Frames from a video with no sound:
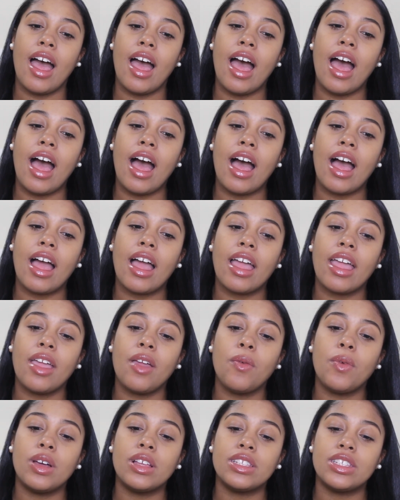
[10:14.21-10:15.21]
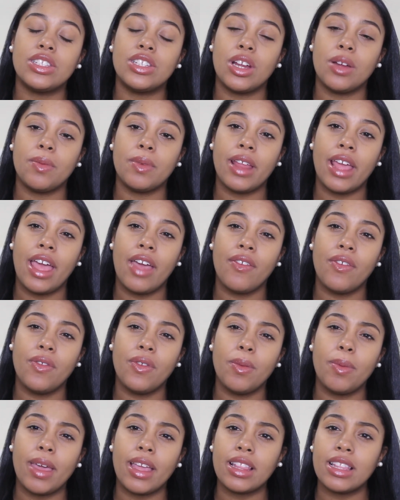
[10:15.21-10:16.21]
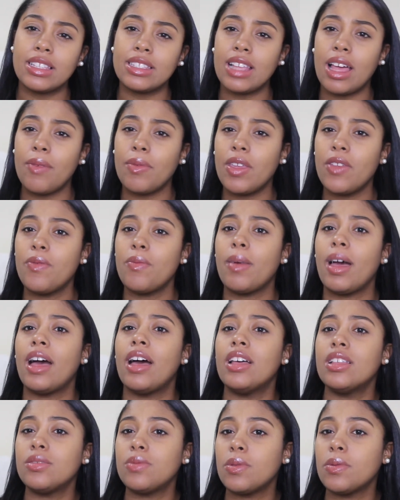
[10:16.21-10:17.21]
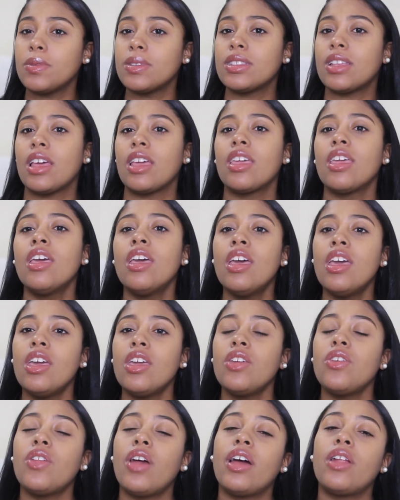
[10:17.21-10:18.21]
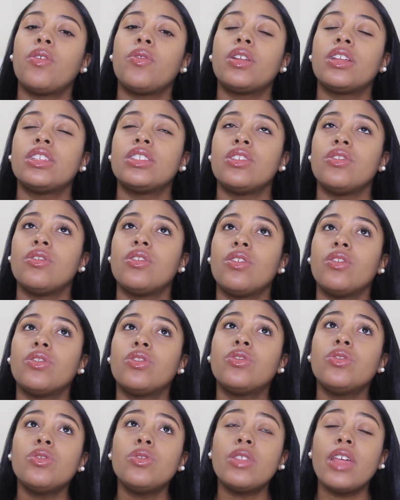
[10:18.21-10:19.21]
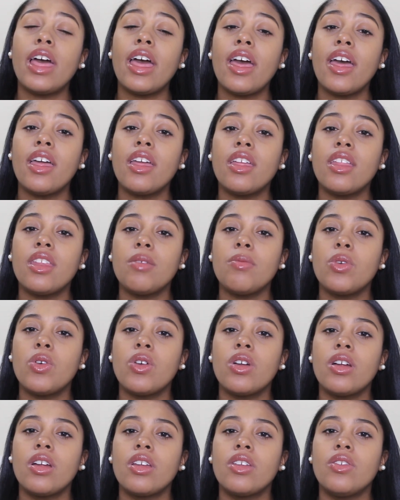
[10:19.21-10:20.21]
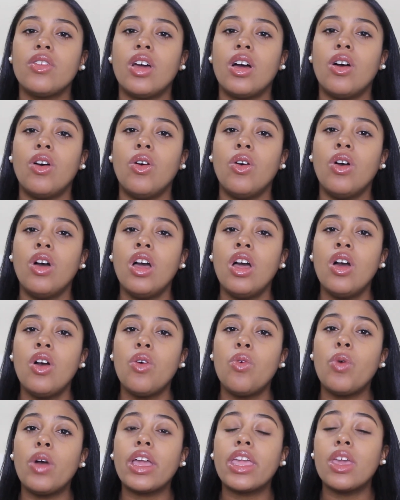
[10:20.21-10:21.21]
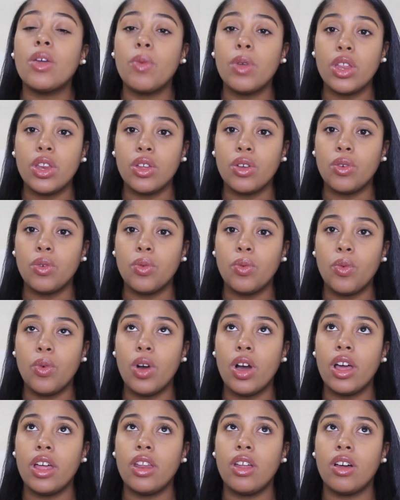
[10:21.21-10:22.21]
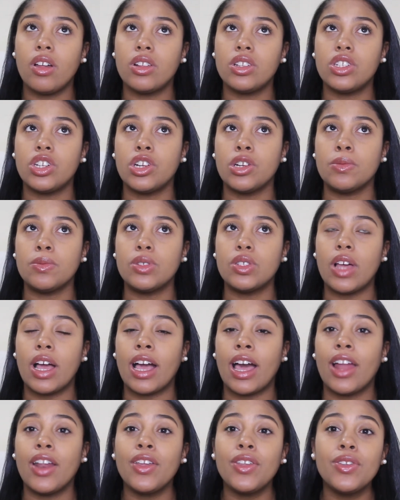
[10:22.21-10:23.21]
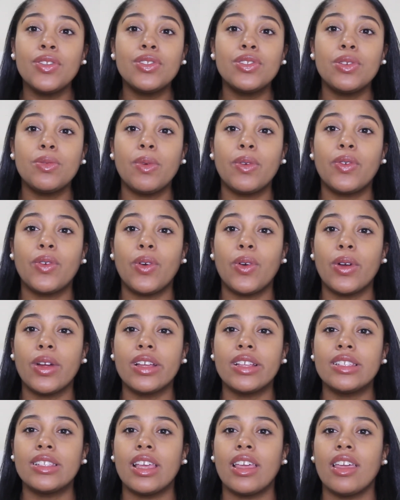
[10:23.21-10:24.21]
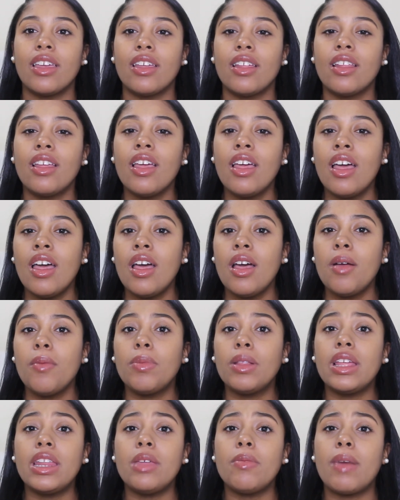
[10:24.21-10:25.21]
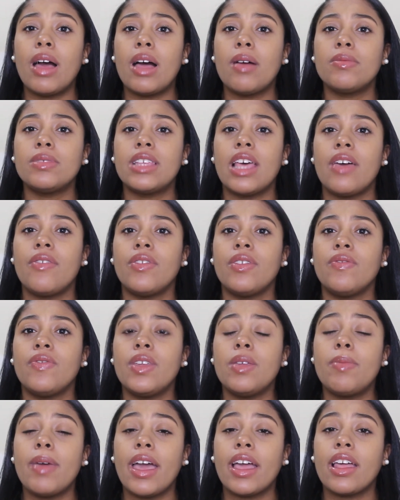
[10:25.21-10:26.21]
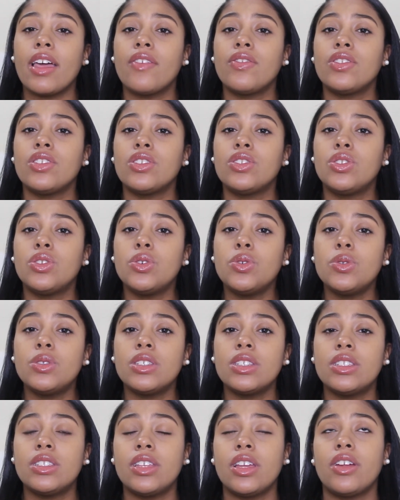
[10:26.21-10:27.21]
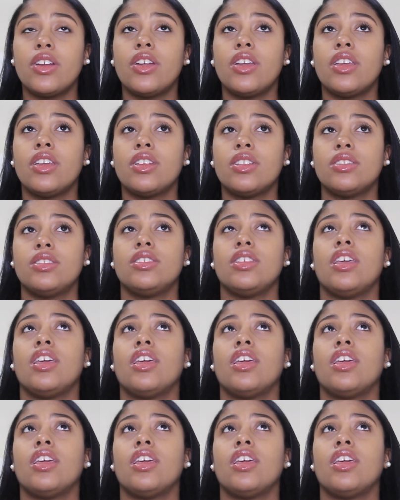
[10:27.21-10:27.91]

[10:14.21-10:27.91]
I was determined to have a baby back this time. Even my husband was like, you know, I don't want to see you go through that anymore. You know, what can we do? What are terms? So I got on YouTube, of course, and plenty moms having a VBAC after 2 cesareans.